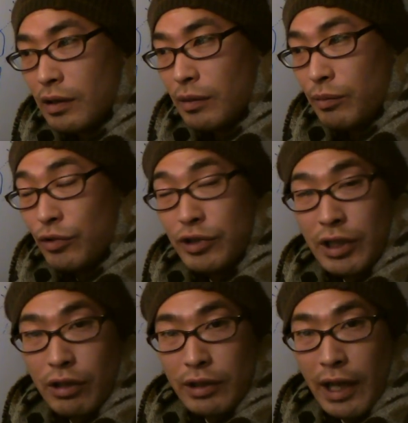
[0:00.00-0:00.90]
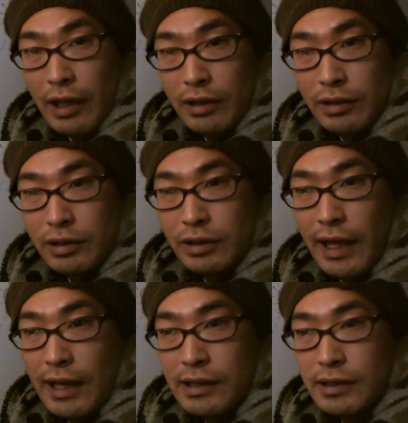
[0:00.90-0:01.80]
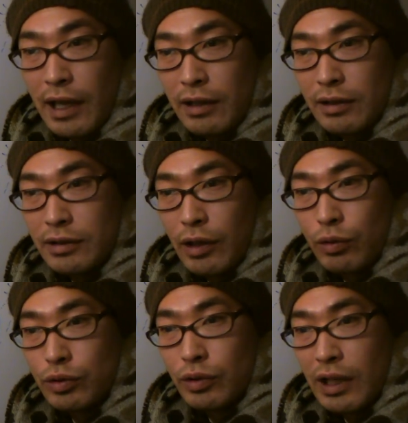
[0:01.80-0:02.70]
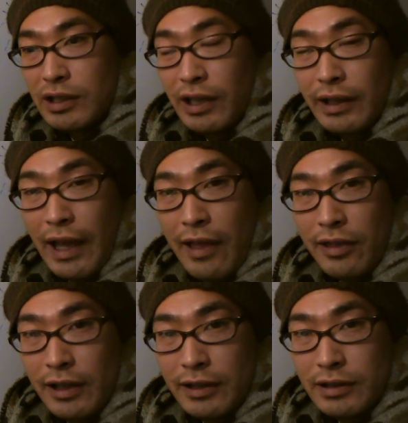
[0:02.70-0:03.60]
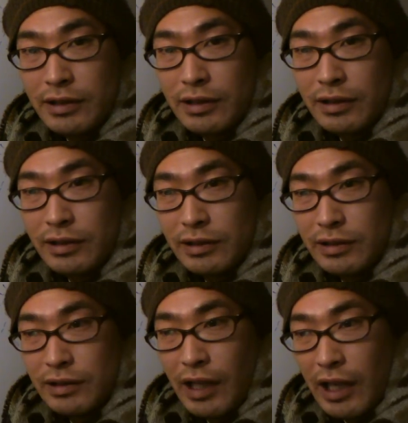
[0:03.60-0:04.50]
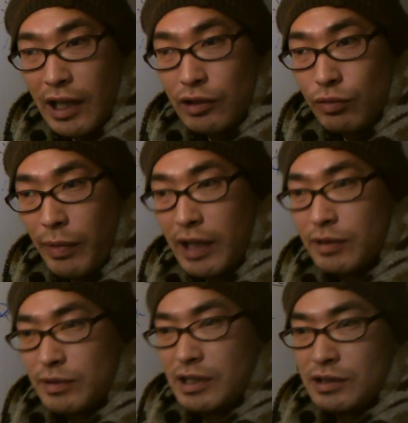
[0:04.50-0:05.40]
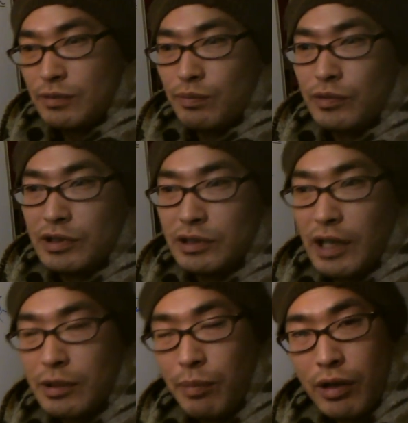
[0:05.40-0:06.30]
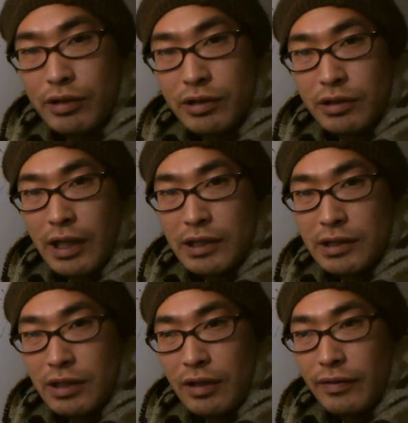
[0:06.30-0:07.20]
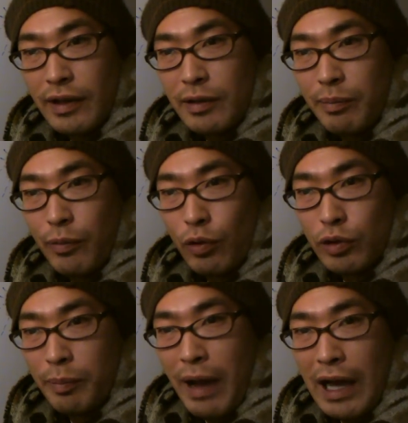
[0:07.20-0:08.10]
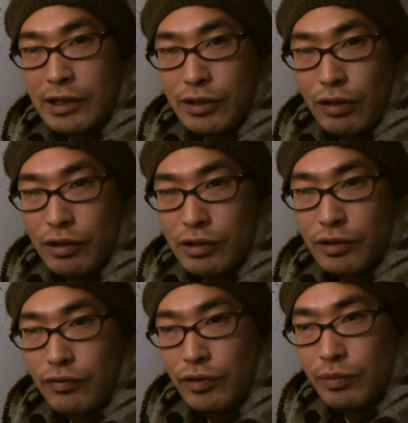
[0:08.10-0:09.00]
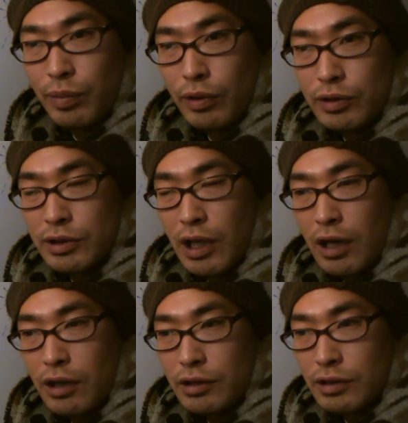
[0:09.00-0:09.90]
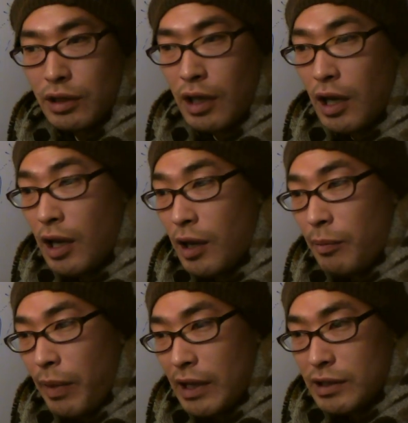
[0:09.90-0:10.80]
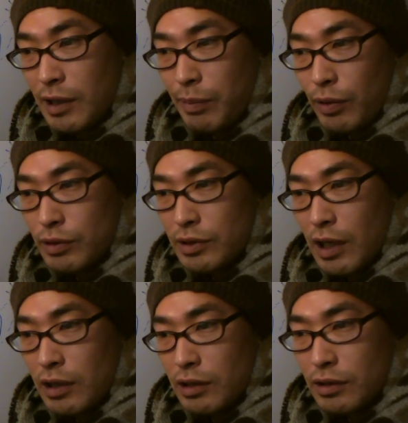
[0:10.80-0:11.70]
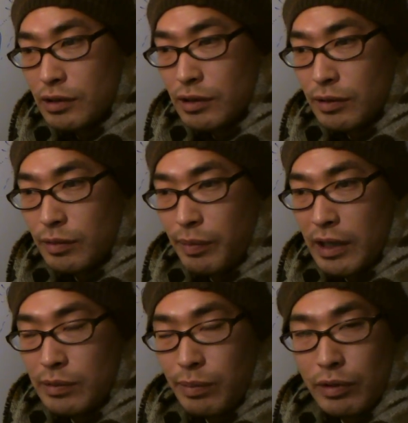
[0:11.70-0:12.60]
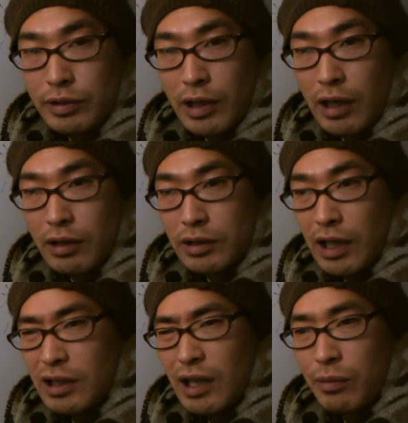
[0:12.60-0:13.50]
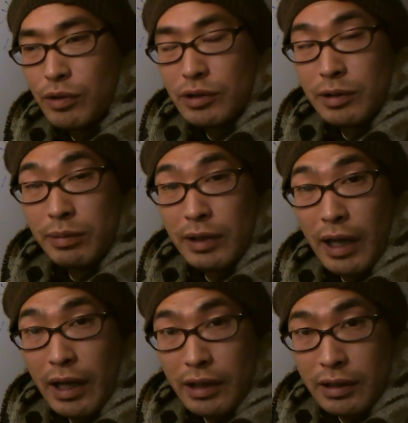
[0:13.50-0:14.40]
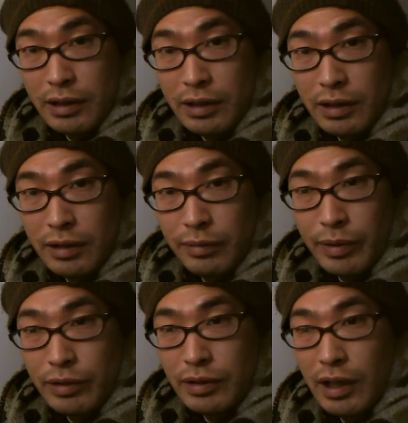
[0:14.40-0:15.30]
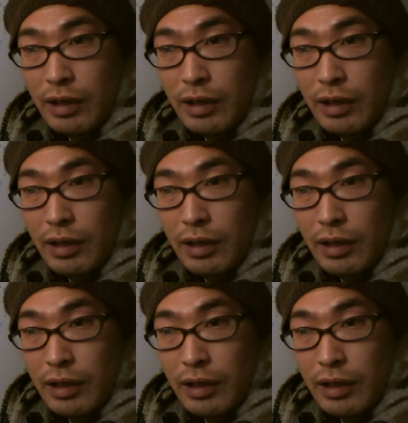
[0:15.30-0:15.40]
musical talent, dance talent, also they're great athletes. They get to make these great muscles and stuff, and all the boxers, football stars, basketball stars, baseball stars, yeah, they're mostly black because